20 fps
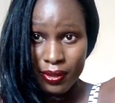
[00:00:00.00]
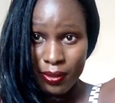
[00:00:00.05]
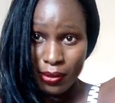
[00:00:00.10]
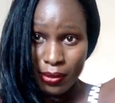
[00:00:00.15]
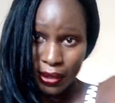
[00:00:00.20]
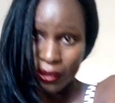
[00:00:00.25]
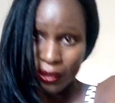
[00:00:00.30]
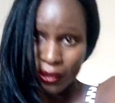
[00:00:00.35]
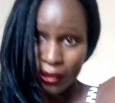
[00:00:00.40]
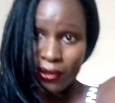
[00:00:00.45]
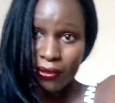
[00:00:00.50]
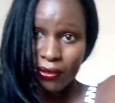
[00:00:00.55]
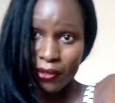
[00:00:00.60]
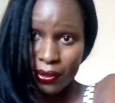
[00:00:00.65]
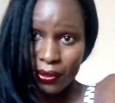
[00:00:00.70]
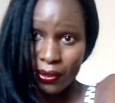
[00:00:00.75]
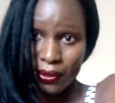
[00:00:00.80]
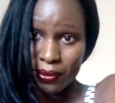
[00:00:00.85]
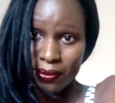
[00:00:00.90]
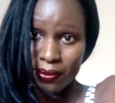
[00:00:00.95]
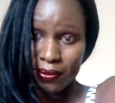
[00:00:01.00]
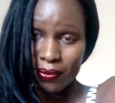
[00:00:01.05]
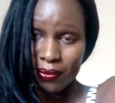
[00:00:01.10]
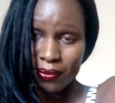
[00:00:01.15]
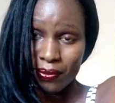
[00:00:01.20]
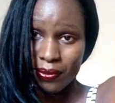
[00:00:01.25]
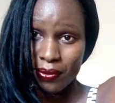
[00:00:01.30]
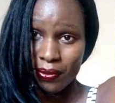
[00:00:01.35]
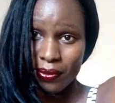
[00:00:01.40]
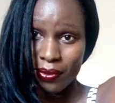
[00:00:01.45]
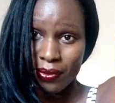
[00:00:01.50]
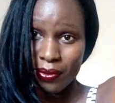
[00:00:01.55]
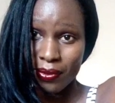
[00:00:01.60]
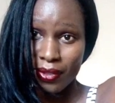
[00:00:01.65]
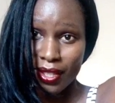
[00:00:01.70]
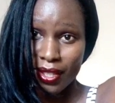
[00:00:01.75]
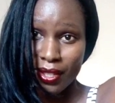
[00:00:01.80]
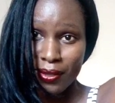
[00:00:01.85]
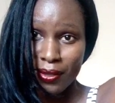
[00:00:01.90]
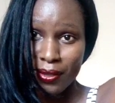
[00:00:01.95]
because of you.
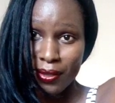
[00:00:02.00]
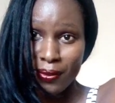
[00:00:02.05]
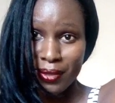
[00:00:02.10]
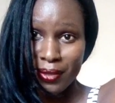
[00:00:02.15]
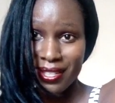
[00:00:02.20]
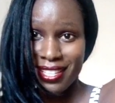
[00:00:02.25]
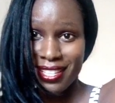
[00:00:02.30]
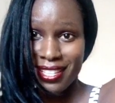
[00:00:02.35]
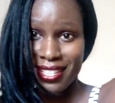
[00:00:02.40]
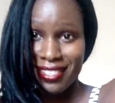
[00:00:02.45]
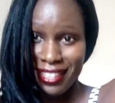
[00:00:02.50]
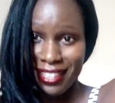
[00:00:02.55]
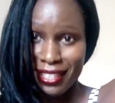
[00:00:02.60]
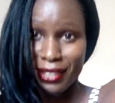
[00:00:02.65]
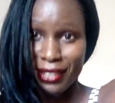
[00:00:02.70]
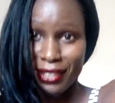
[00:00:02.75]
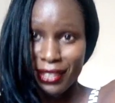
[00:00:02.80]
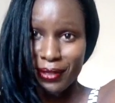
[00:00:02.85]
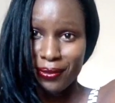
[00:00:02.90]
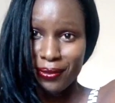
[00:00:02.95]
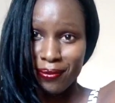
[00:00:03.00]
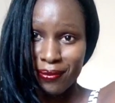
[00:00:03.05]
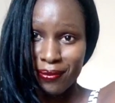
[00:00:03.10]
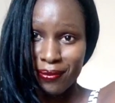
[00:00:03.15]
We say thank you,